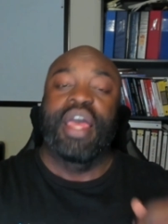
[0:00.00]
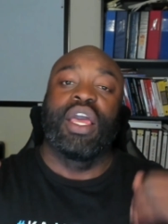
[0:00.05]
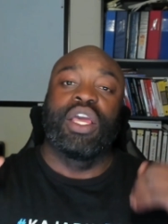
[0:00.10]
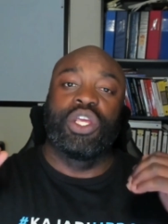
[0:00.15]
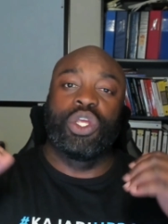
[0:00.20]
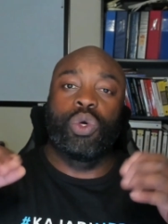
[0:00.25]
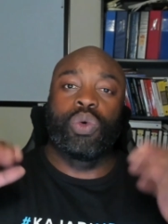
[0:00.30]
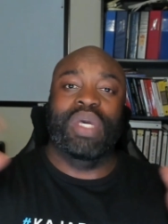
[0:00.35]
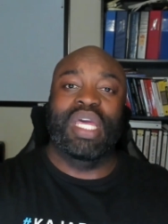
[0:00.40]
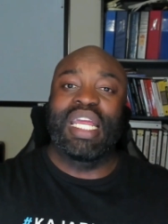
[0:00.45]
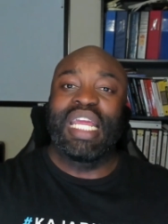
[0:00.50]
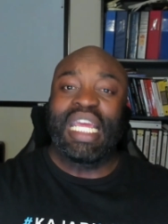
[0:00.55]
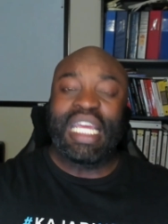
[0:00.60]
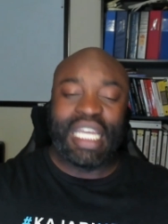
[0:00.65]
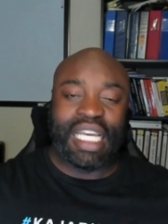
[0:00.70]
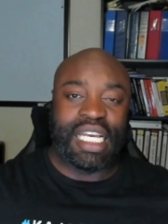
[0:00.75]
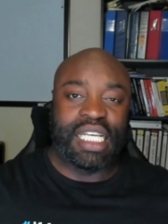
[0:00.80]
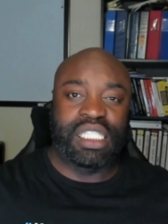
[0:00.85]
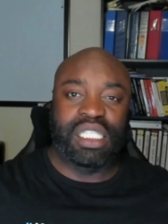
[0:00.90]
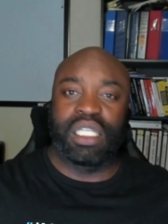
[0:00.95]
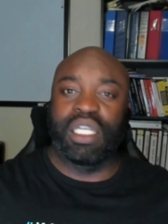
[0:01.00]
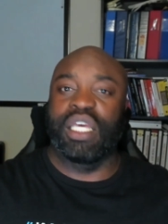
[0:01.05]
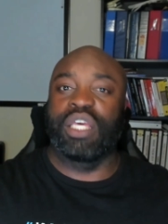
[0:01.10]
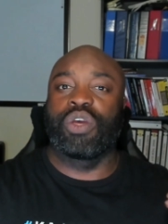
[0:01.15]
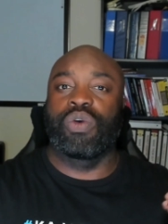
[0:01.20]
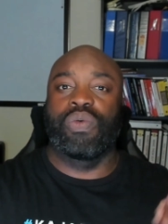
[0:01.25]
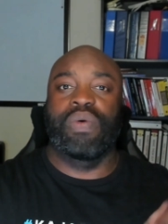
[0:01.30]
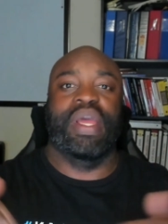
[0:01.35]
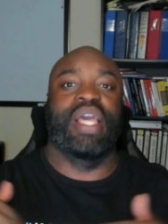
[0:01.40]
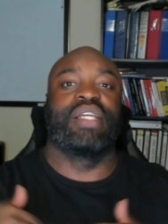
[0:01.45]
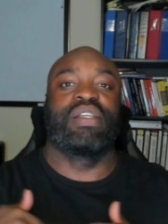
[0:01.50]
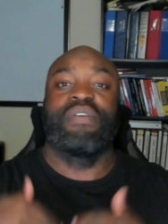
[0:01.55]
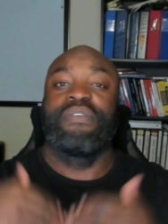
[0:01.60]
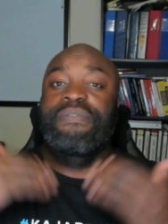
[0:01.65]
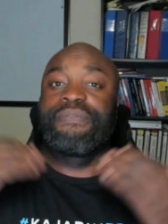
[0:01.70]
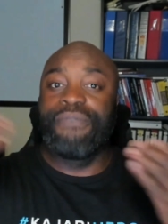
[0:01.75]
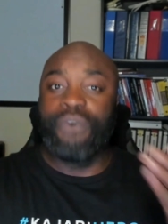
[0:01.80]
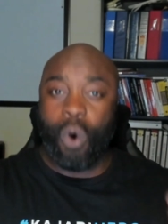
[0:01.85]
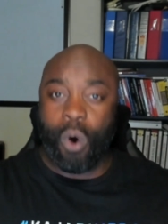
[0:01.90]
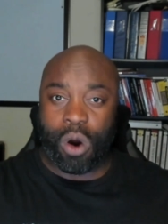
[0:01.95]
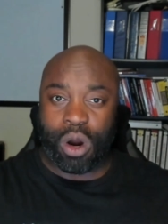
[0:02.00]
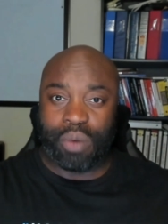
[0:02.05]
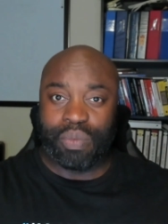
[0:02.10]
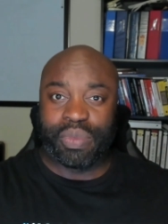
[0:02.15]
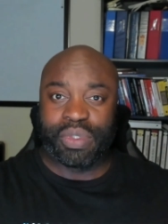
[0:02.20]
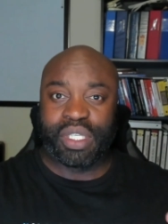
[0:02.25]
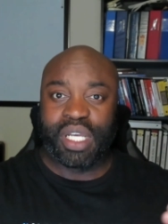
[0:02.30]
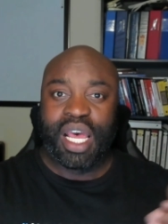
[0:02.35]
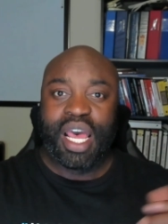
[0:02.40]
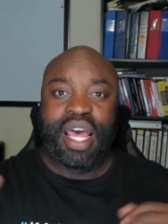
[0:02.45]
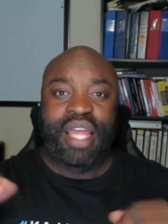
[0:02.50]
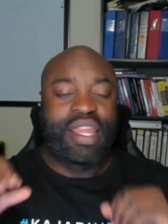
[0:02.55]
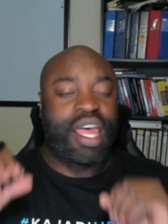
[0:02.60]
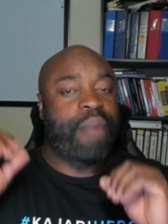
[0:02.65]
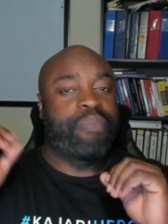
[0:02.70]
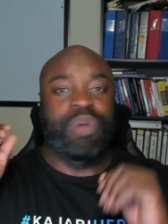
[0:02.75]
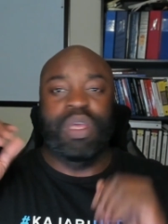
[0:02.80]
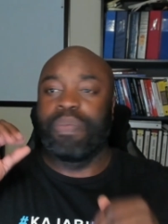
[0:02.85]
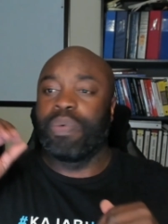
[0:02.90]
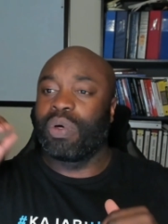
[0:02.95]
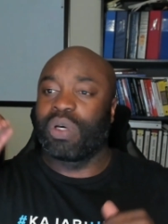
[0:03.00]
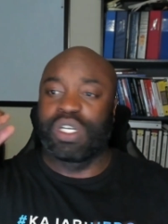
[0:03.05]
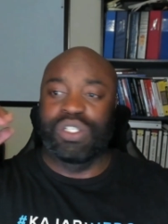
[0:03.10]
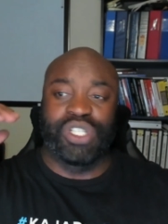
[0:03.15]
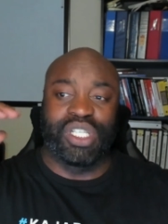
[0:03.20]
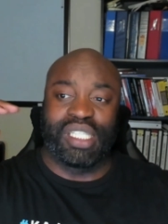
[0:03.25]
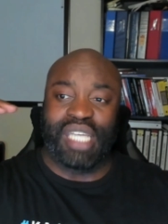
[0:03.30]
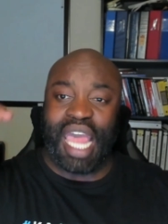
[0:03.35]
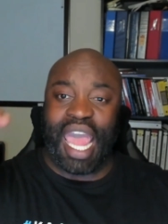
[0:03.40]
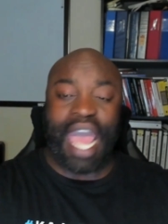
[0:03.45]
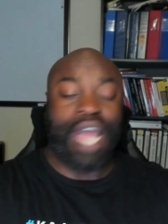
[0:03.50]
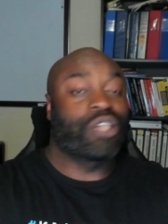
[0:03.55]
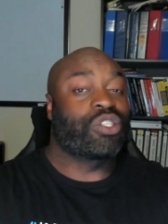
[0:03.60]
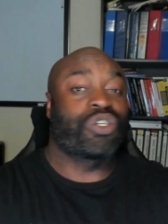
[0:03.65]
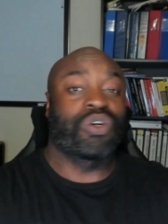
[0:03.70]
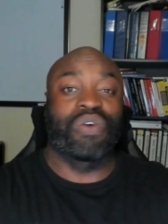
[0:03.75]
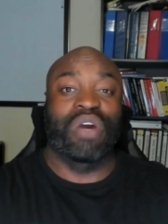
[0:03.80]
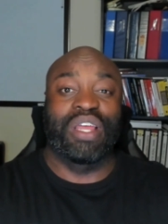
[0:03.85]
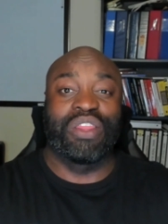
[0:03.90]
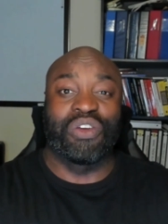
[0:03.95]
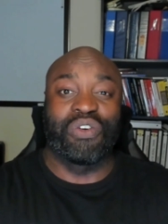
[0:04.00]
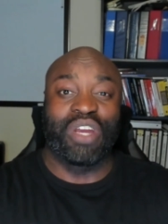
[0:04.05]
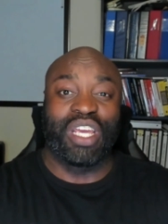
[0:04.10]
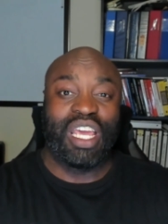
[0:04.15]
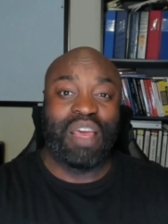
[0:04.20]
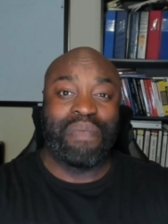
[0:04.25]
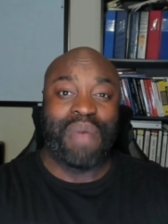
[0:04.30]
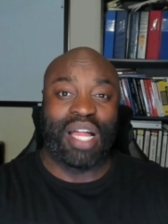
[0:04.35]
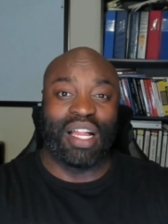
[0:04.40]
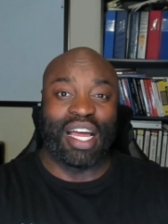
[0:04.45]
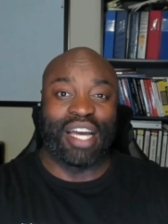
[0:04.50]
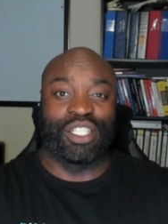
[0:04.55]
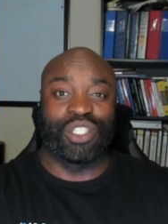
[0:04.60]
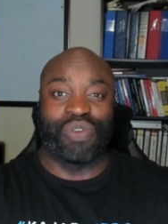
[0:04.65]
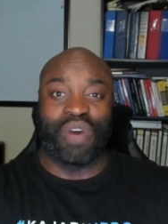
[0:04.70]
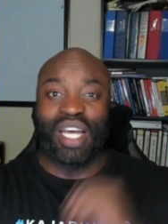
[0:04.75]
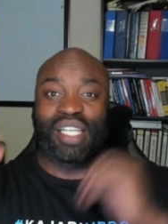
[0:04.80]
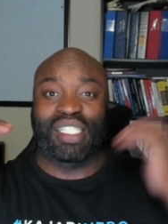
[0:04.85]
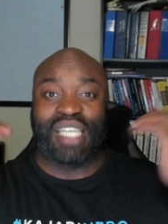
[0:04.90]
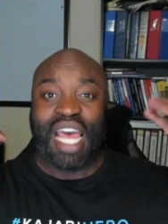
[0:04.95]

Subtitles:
you can easily create forms that people can just enter in their email address